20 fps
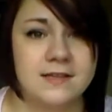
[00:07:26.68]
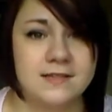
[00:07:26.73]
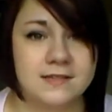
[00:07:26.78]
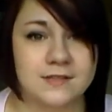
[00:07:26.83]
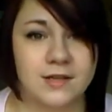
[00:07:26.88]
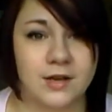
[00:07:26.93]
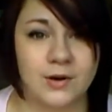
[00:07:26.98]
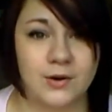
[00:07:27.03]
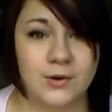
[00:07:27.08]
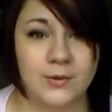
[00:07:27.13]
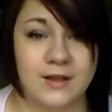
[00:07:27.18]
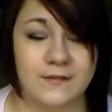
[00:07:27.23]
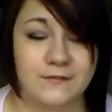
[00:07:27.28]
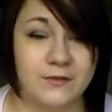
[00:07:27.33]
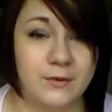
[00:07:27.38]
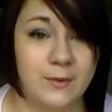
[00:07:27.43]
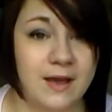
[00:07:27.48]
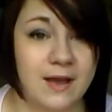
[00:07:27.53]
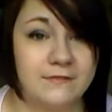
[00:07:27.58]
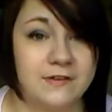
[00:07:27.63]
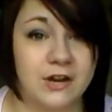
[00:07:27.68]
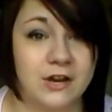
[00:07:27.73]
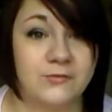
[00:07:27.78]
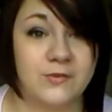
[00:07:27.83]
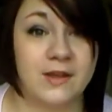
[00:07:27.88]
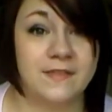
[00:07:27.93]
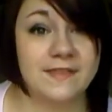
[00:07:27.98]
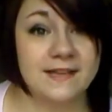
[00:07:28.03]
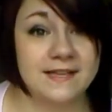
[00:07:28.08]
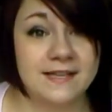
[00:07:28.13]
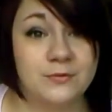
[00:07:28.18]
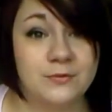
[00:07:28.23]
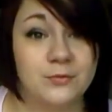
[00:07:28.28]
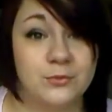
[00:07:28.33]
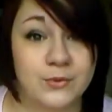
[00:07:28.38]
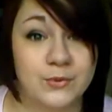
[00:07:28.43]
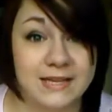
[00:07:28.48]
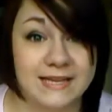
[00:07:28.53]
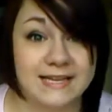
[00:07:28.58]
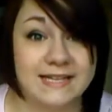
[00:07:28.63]
So if you have not read that,
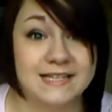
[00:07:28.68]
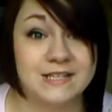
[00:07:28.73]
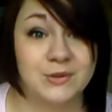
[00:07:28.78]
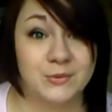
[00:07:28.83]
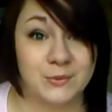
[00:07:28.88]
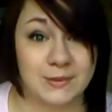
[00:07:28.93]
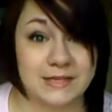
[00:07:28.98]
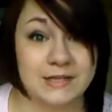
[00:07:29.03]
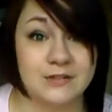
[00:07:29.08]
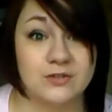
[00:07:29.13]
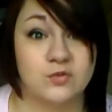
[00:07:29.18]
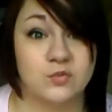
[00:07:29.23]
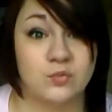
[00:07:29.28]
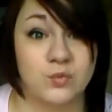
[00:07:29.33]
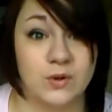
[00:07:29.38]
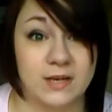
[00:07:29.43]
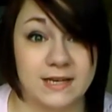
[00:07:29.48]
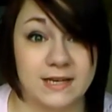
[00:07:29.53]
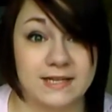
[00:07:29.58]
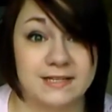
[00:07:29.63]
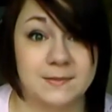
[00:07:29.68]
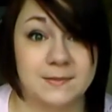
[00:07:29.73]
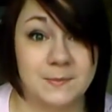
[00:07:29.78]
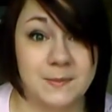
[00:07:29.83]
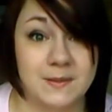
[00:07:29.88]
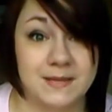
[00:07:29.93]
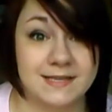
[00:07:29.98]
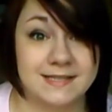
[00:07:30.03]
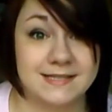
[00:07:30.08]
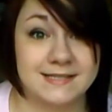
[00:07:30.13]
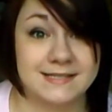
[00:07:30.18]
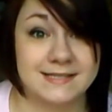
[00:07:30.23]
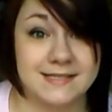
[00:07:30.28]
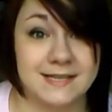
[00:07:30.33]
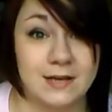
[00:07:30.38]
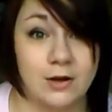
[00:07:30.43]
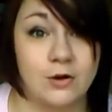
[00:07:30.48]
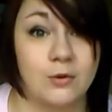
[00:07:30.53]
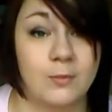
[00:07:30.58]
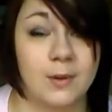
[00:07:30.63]
read it, read it, read it, because
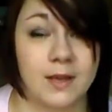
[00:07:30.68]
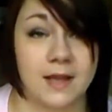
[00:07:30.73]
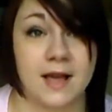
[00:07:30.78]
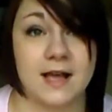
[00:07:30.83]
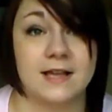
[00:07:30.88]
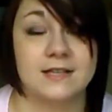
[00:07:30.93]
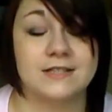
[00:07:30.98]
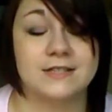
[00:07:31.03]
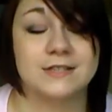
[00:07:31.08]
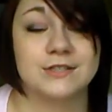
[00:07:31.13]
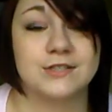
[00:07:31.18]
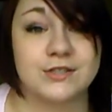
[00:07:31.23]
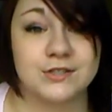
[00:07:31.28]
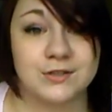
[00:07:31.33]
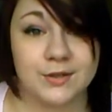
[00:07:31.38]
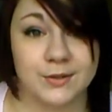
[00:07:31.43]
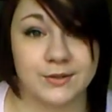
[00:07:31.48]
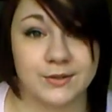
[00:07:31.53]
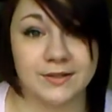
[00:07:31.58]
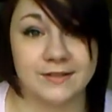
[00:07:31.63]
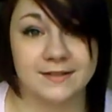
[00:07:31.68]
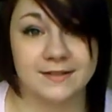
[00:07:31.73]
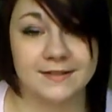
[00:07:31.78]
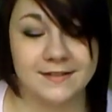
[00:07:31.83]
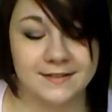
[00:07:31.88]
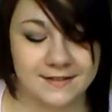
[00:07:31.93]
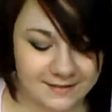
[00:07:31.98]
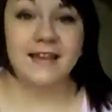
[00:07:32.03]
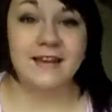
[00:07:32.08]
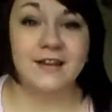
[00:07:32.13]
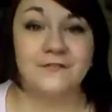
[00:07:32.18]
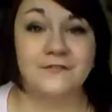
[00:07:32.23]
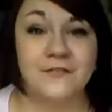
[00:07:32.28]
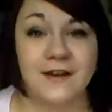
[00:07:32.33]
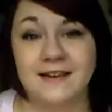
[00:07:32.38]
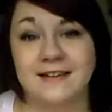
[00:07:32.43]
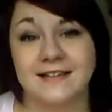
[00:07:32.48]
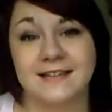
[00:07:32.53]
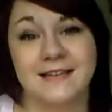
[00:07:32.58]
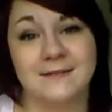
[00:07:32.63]
oh my gosh, so good. And now
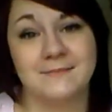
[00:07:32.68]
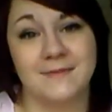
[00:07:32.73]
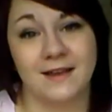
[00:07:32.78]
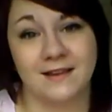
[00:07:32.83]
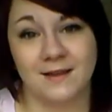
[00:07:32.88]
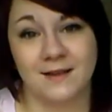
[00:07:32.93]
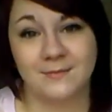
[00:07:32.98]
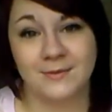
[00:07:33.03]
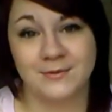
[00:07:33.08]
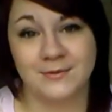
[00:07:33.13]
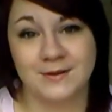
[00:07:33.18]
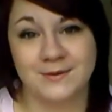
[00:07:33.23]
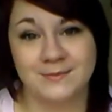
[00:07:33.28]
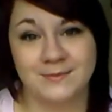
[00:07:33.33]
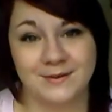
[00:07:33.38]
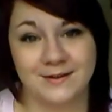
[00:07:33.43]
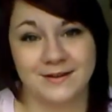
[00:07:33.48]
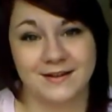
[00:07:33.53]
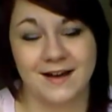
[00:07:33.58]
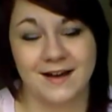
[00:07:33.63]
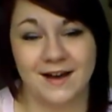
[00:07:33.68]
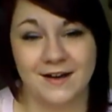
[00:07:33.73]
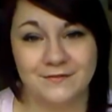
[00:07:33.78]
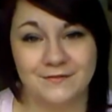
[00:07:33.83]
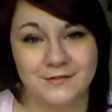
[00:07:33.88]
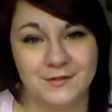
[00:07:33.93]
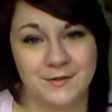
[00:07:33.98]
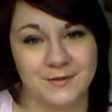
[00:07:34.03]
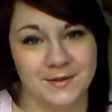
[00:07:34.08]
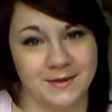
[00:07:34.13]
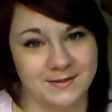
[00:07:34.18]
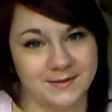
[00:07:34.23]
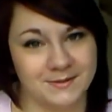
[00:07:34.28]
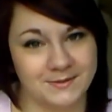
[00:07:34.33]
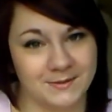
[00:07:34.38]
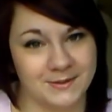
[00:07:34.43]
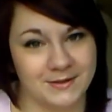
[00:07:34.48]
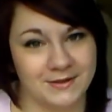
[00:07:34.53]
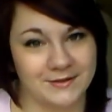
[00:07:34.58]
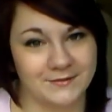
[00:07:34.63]
finally, my #1 book of
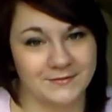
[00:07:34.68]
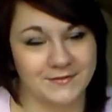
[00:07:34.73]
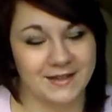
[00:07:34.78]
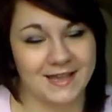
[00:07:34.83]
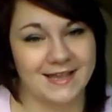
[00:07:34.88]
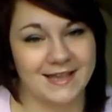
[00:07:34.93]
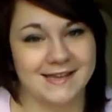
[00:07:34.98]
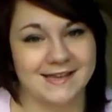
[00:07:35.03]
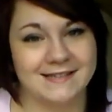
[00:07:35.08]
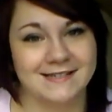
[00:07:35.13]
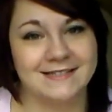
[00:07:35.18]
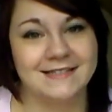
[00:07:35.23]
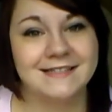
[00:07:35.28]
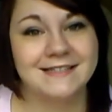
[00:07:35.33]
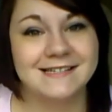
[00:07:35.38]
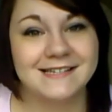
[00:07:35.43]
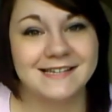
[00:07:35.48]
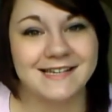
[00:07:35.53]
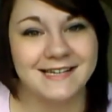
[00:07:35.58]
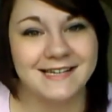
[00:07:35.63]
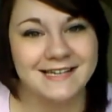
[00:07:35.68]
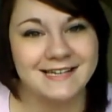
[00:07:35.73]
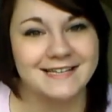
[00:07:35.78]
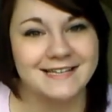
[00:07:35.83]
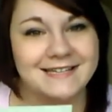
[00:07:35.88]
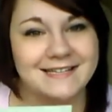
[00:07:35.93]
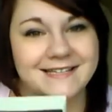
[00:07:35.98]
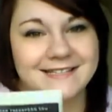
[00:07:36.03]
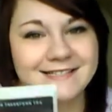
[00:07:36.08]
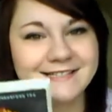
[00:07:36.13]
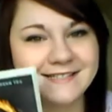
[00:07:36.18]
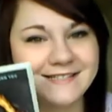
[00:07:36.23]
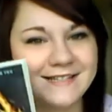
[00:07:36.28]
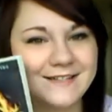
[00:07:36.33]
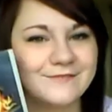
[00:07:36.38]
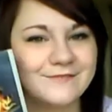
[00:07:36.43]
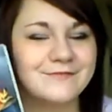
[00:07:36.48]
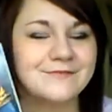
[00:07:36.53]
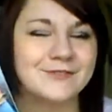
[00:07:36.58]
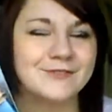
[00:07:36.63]
2012, and it is
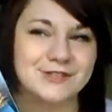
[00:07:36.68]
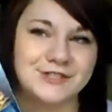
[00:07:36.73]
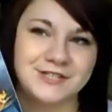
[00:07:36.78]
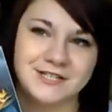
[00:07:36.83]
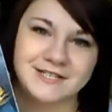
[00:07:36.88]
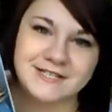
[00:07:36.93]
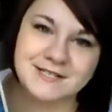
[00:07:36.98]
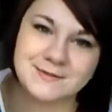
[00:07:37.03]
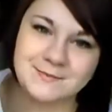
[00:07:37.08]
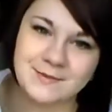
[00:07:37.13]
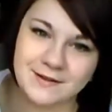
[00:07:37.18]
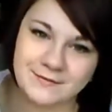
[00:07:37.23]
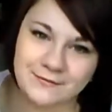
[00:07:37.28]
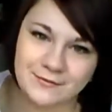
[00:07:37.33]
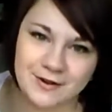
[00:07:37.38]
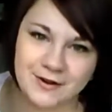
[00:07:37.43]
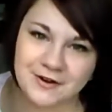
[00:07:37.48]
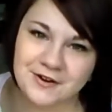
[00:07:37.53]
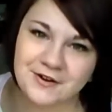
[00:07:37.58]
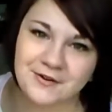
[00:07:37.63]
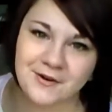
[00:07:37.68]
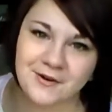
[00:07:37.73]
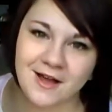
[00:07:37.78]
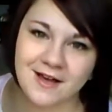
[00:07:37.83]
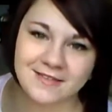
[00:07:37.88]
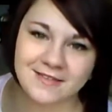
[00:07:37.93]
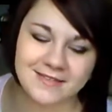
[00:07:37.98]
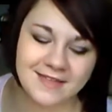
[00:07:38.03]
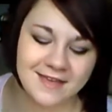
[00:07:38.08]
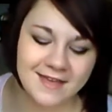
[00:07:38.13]
Divergent by Veronica Roth.